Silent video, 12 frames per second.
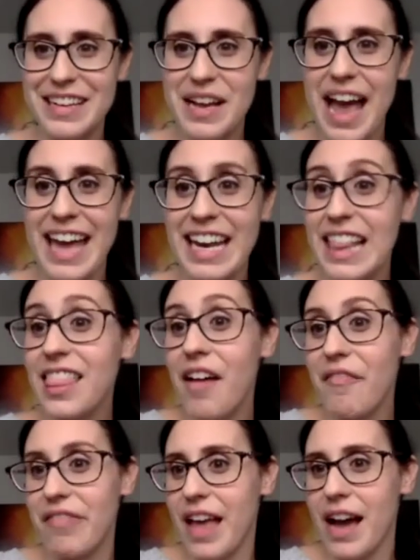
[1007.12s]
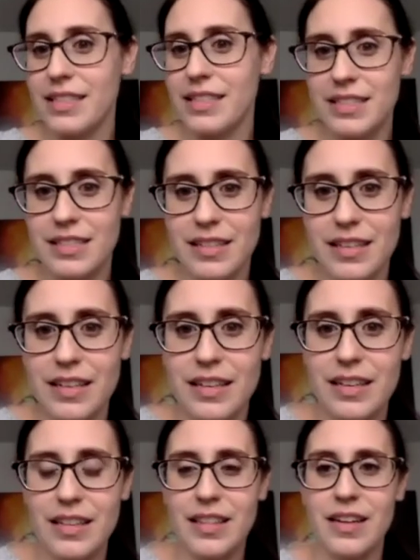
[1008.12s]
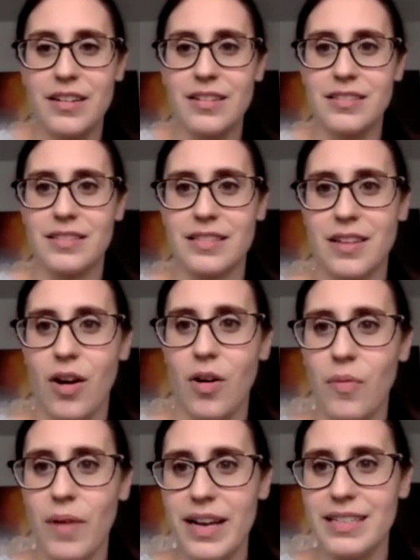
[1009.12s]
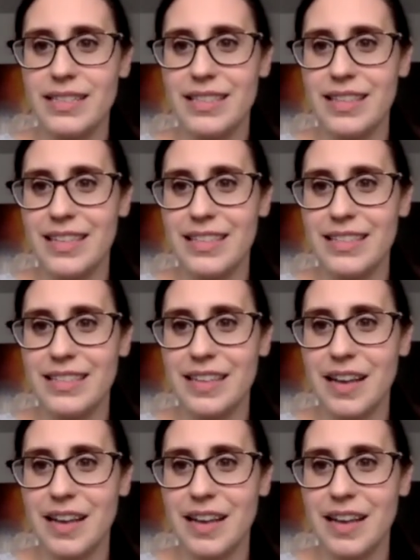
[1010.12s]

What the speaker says: and I love that. There's always this